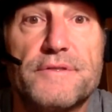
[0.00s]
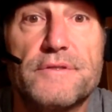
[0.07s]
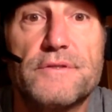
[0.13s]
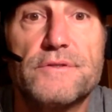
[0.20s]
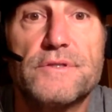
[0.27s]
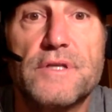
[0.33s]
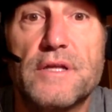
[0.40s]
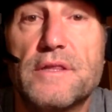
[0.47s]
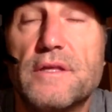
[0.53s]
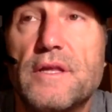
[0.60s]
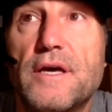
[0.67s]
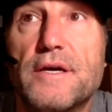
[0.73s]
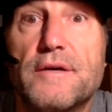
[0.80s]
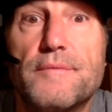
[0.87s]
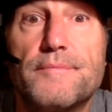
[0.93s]
There's nothing
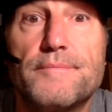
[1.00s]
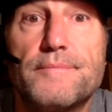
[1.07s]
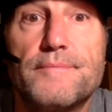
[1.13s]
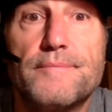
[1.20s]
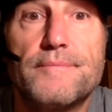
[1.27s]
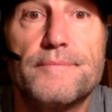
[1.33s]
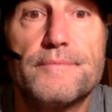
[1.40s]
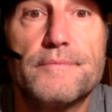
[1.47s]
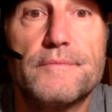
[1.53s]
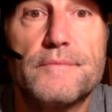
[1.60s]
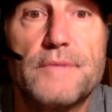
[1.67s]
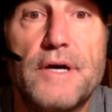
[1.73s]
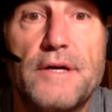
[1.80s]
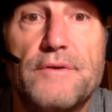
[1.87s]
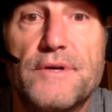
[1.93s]
like them.
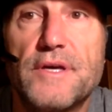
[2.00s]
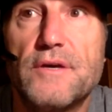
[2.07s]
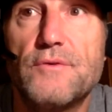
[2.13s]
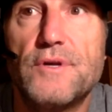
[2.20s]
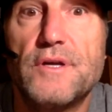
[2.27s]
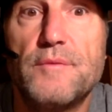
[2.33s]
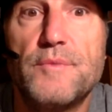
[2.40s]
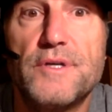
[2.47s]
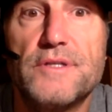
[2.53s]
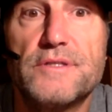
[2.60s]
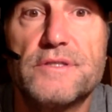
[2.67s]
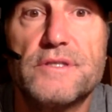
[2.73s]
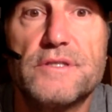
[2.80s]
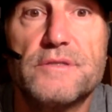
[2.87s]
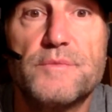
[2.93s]
I don't care what anybody
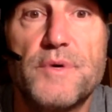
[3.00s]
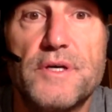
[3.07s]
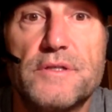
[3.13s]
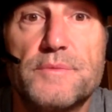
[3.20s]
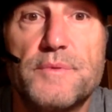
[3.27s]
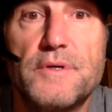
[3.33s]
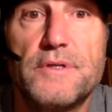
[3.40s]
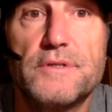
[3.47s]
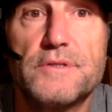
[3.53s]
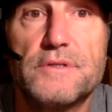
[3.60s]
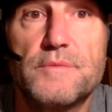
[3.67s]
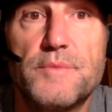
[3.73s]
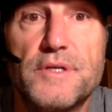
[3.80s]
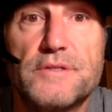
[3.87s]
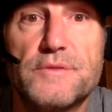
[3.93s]
says. Baseball is
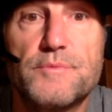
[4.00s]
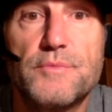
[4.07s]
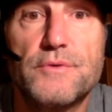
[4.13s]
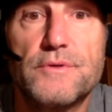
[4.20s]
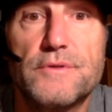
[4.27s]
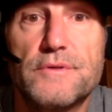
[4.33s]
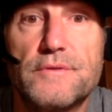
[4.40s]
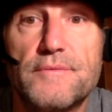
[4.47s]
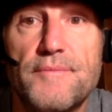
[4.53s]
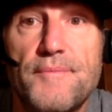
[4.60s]
the best sport.